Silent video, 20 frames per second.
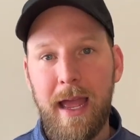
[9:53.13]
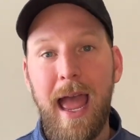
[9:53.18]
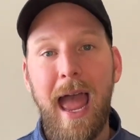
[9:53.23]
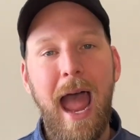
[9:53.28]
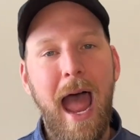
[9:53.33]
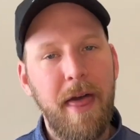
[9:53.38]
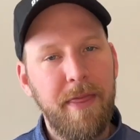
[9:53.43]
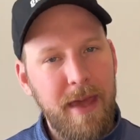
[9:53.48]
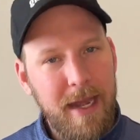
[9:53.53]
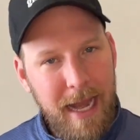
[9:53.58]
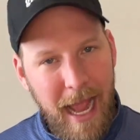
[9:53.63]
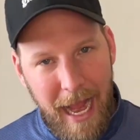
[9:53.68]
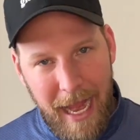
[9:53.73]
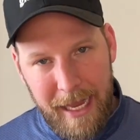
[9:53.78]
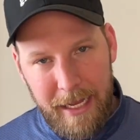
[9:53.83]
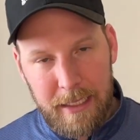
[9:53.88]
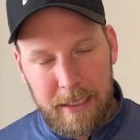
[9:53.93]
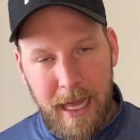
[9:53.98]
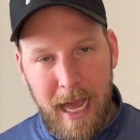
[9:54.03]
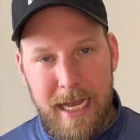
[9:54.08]
And then
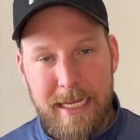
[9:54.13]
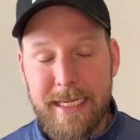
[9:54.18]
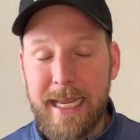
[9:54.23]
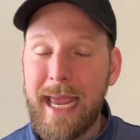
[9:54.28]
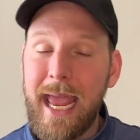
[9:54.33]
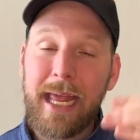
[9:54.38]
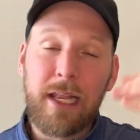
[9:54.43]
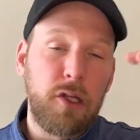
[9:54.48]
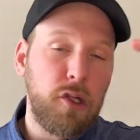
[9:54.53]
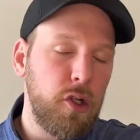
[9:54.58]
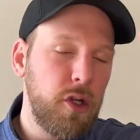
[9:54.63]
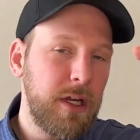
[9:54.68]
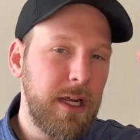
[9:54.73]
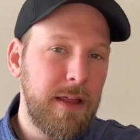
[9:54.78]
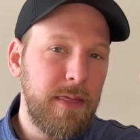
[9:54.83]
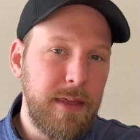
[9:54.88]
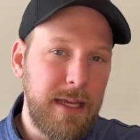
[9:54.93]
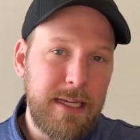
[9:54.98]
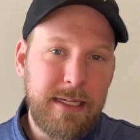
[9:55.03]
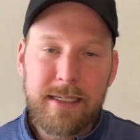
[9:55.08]
analyze it and look at
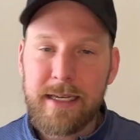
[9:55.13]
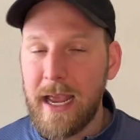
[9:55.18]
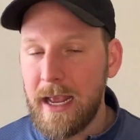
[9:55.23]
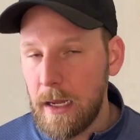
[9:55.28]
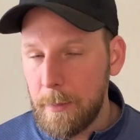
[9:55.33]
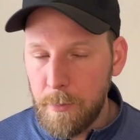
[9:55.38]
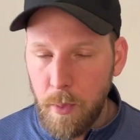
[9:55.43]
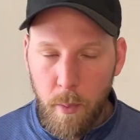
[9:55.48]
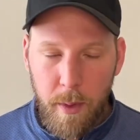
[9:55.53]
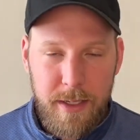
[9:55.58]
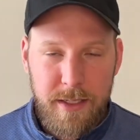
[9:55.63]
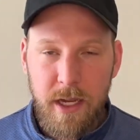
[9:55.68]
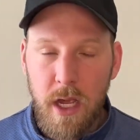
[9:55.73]
these data points